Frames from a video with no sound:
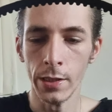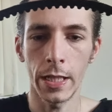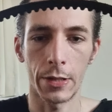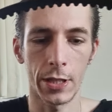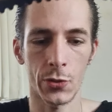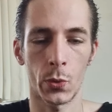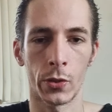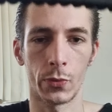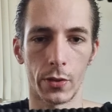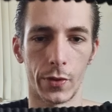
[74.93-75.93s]
Now, this
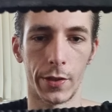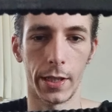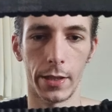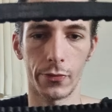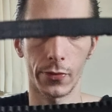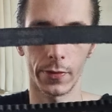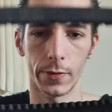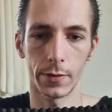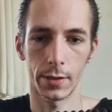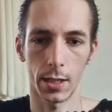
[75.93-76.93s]
one with the teeth,
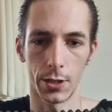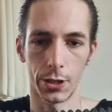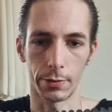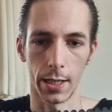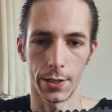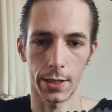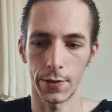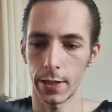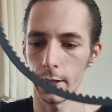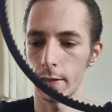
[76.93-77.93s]
as you guys can
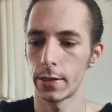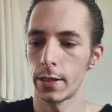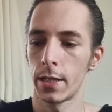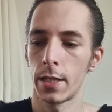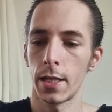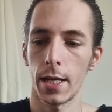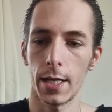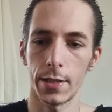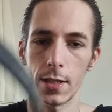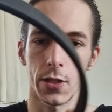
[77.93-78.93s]
see,
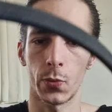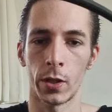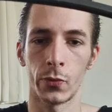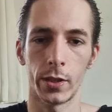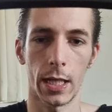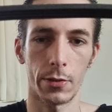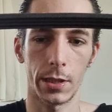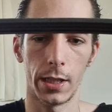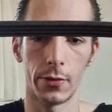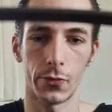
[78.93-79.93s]
and this one without
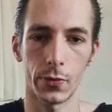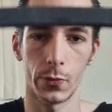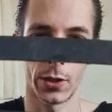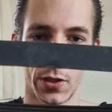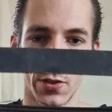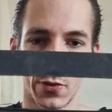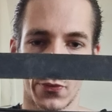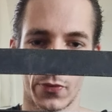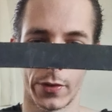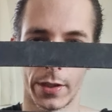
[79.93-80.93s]
teeth, which is
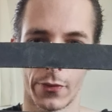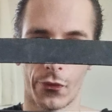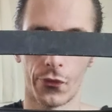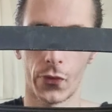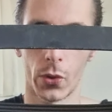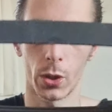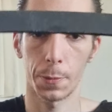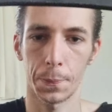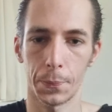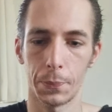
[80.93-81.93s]
for the
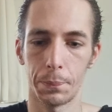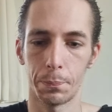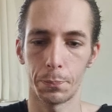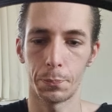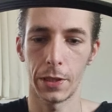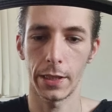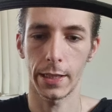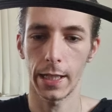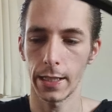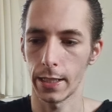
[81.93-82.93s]

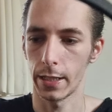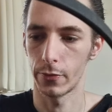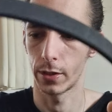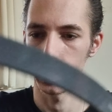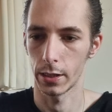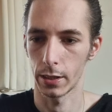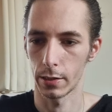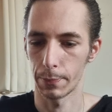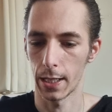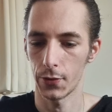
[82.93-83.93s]
4PK
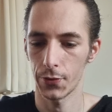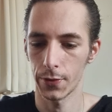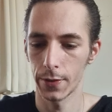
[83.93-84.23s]
belt.